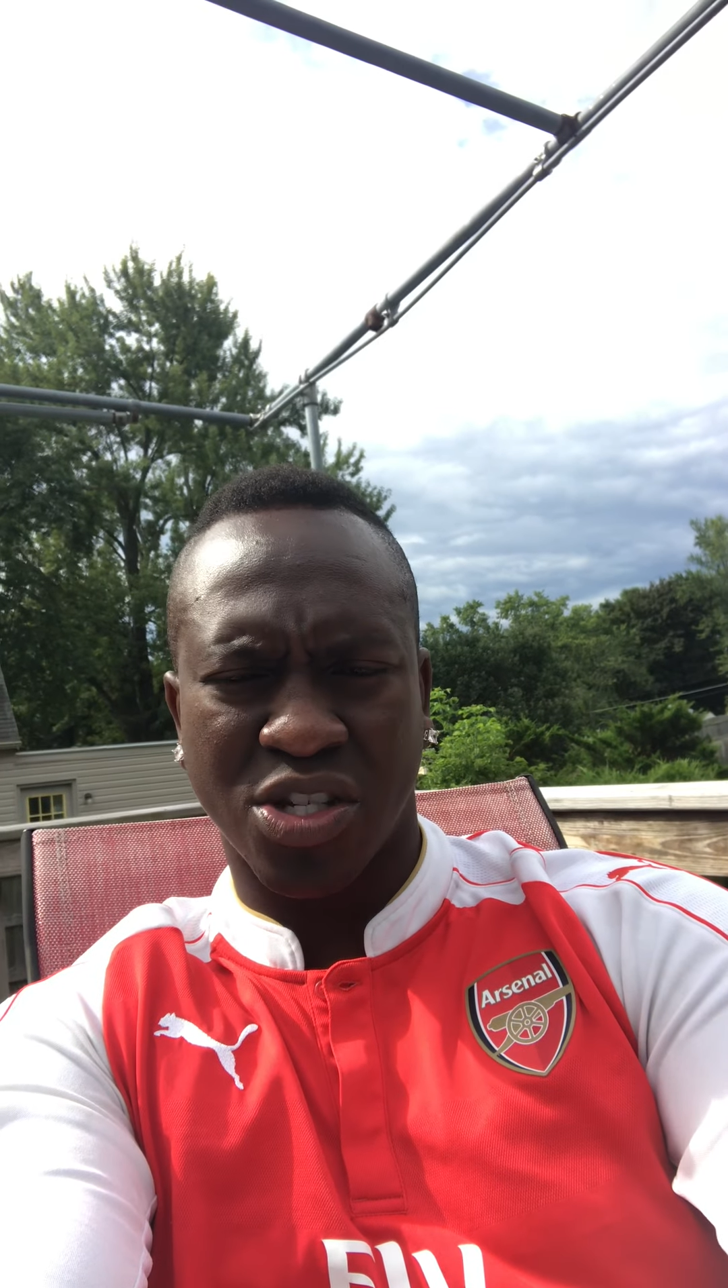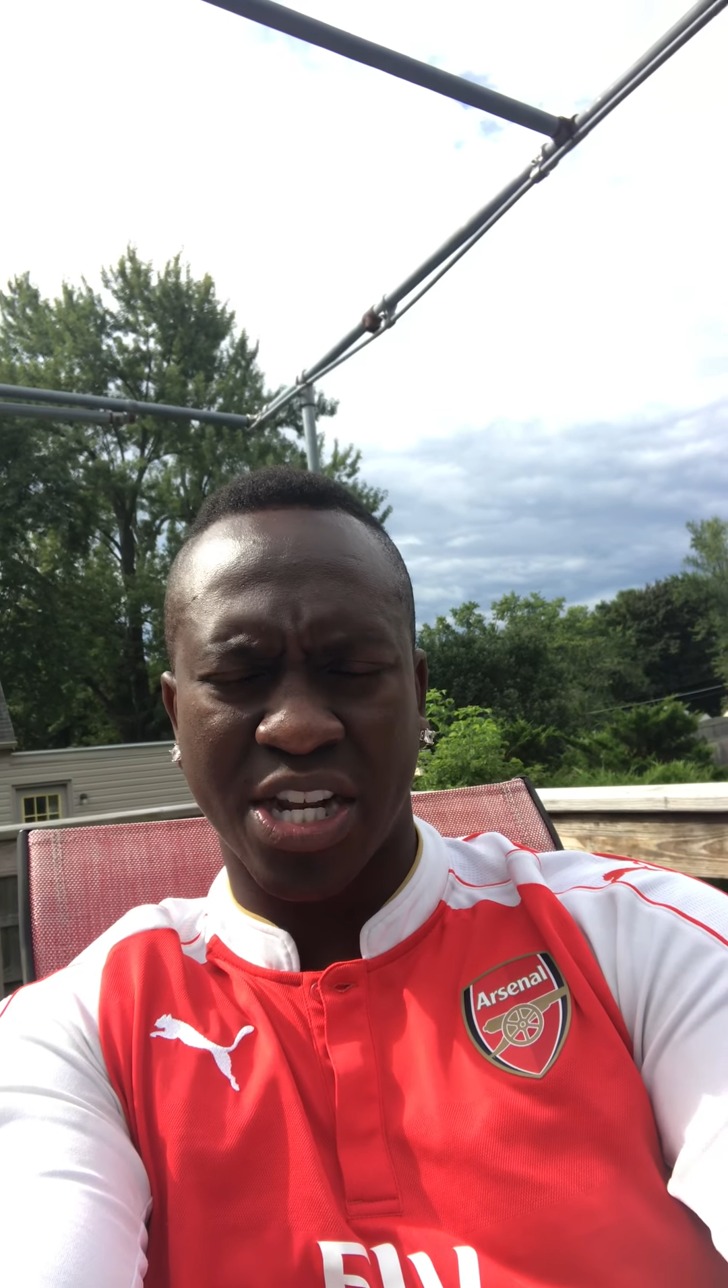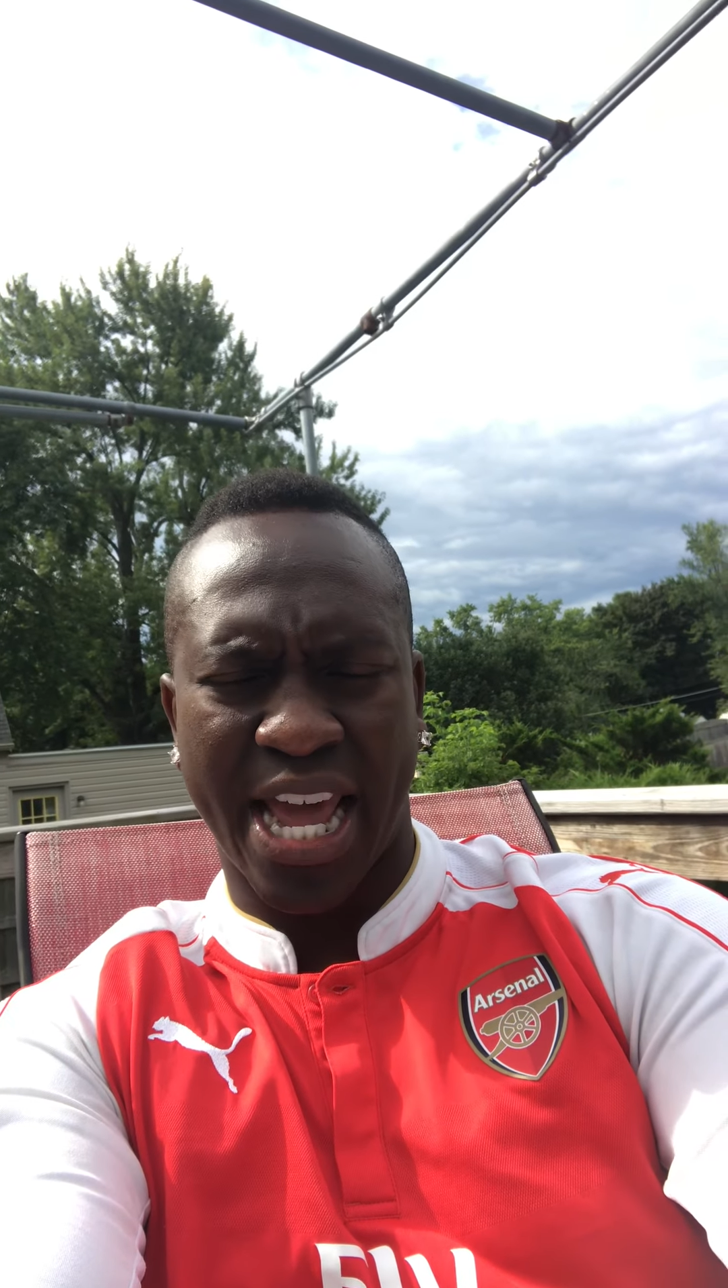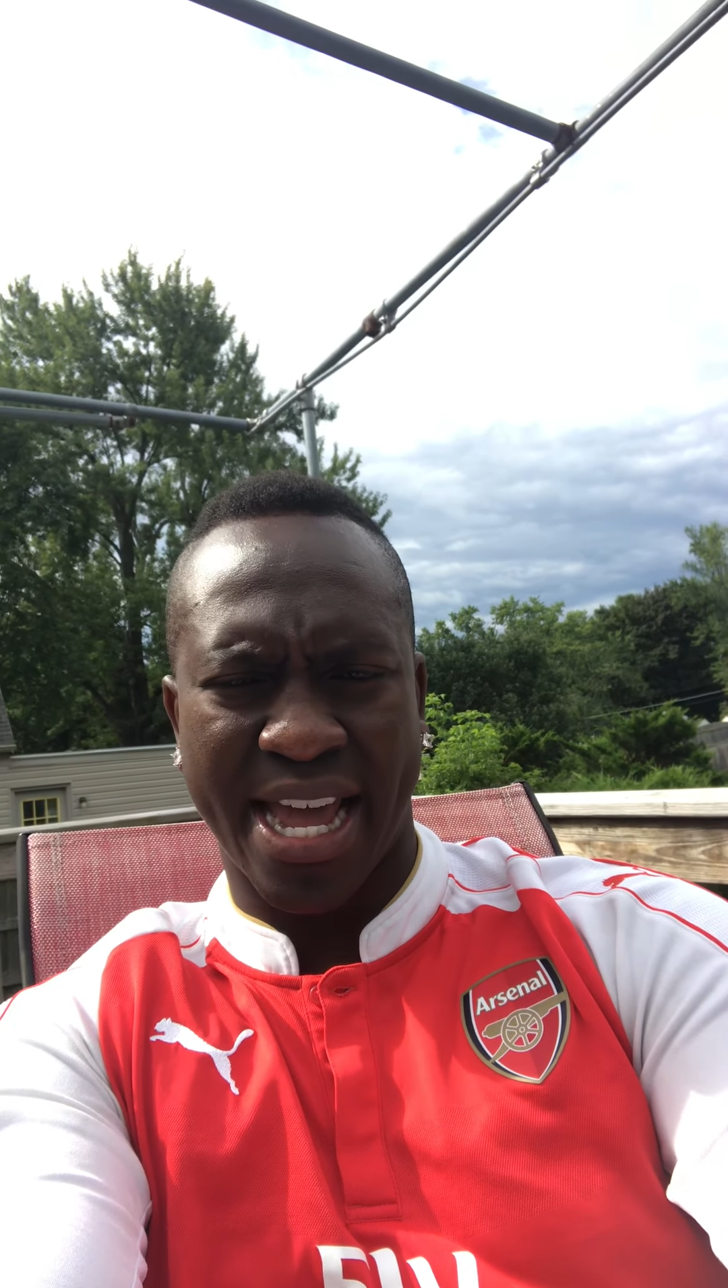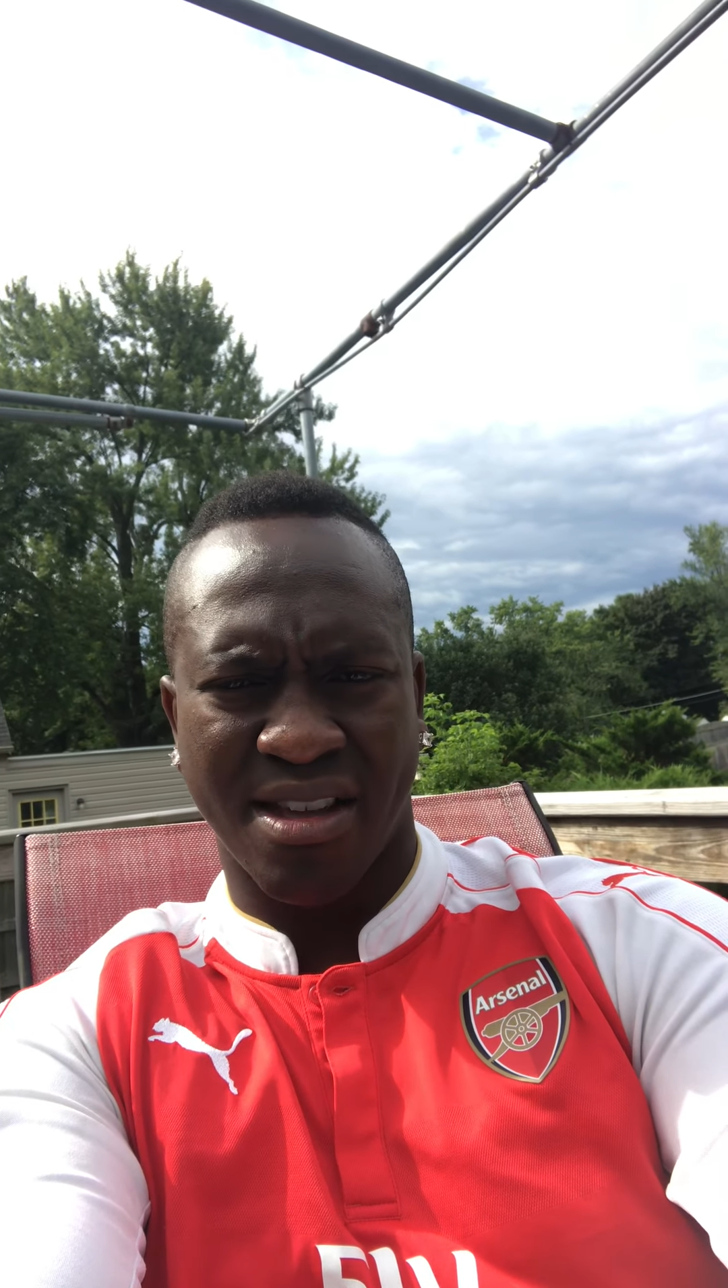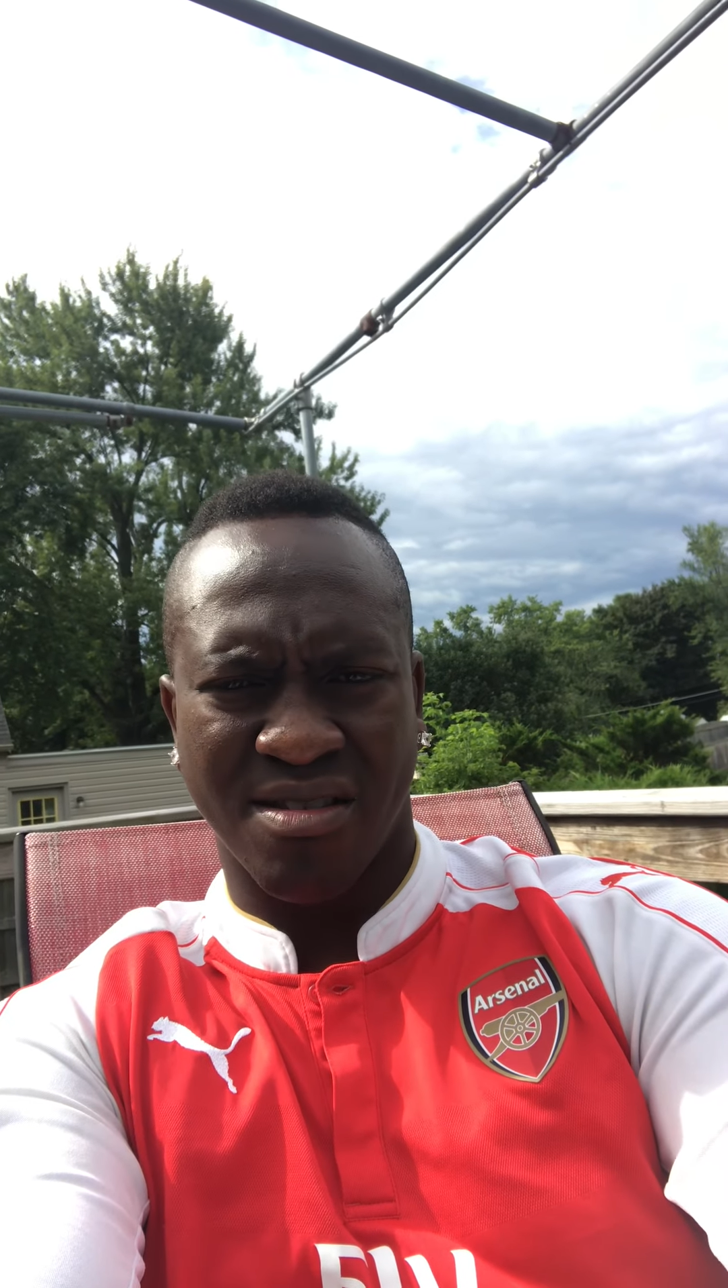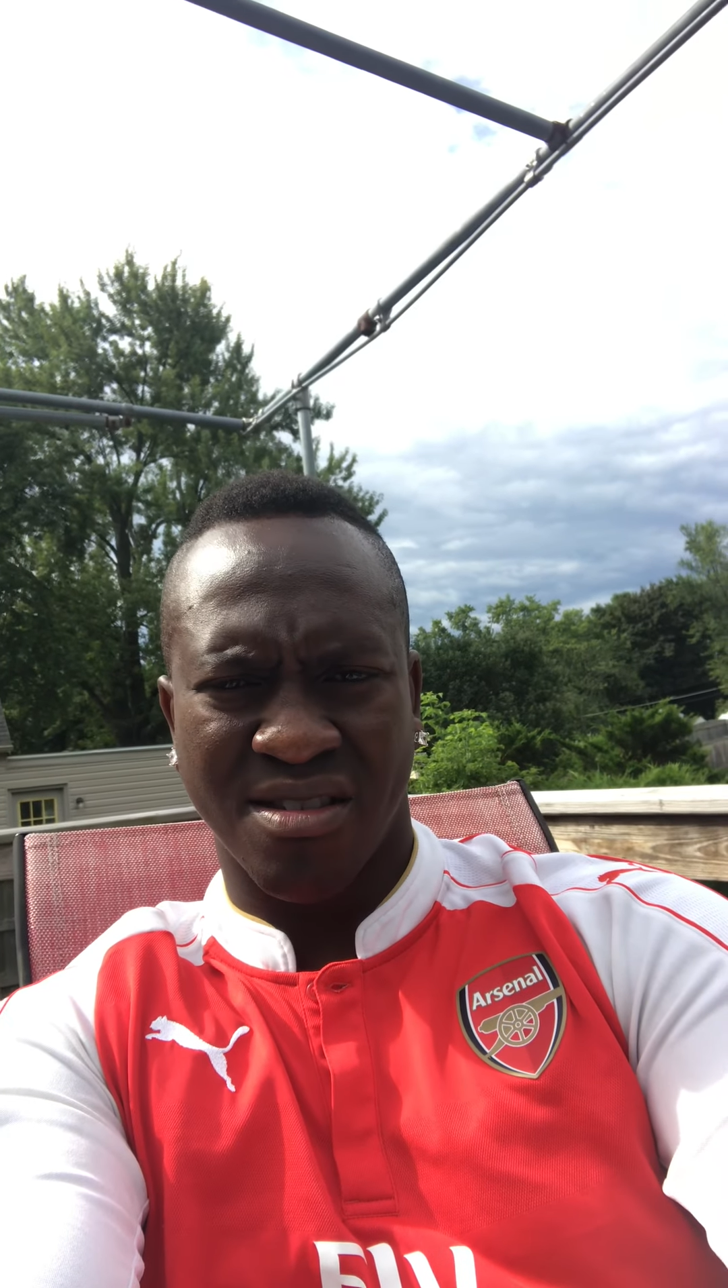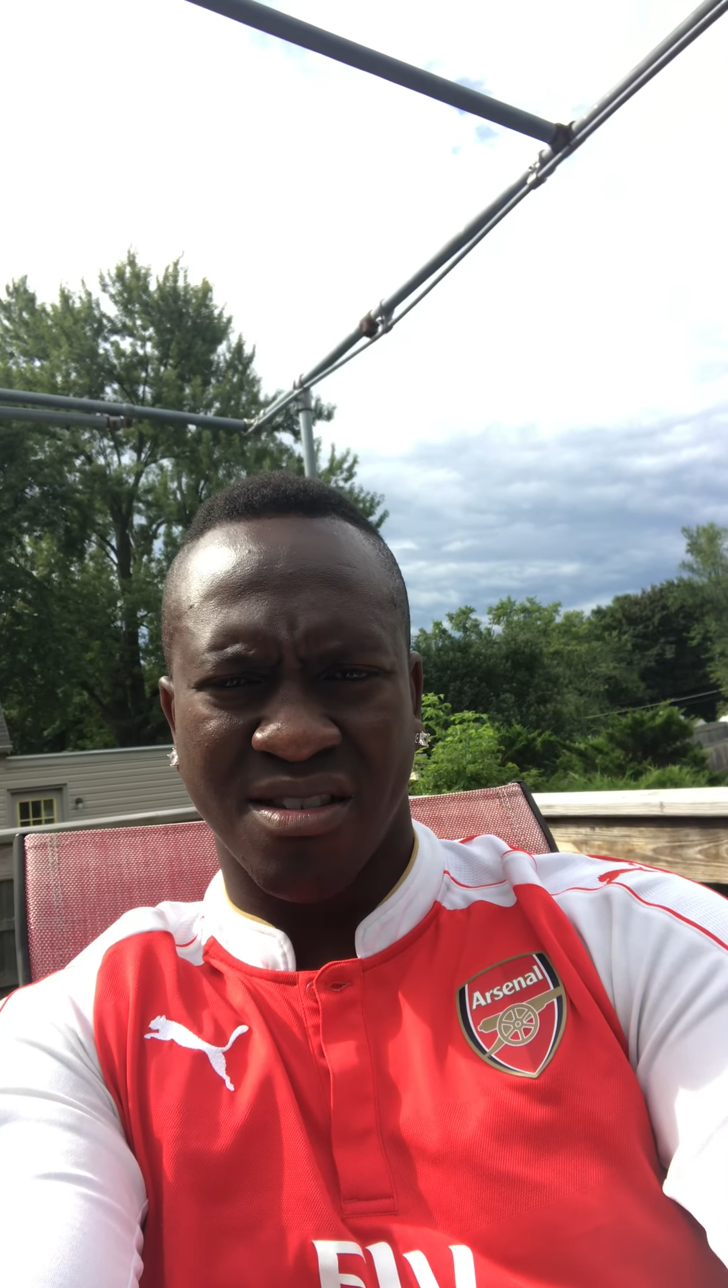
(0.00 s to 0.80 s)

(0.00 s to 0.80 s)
today.